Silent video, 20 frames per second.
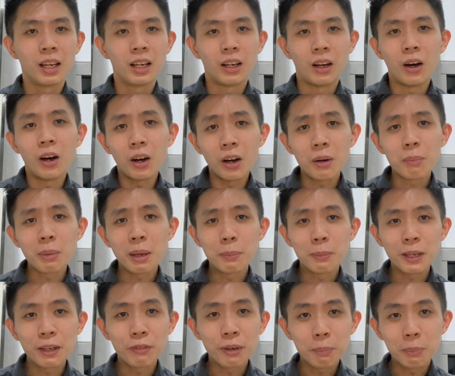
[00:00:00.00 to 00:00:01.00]
Or
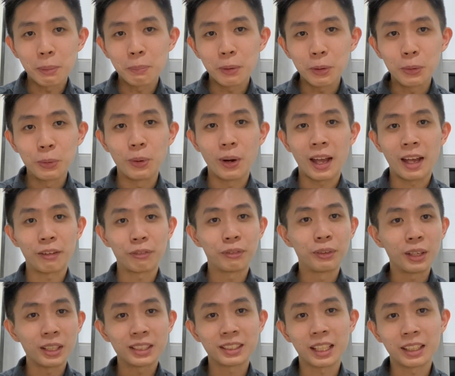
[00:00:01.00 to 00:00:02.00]
maybe even people who have
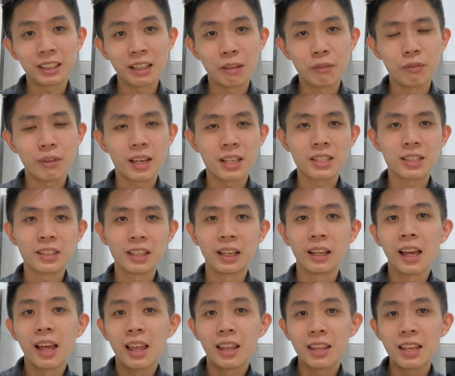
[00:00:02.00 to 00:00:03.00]
not started investing.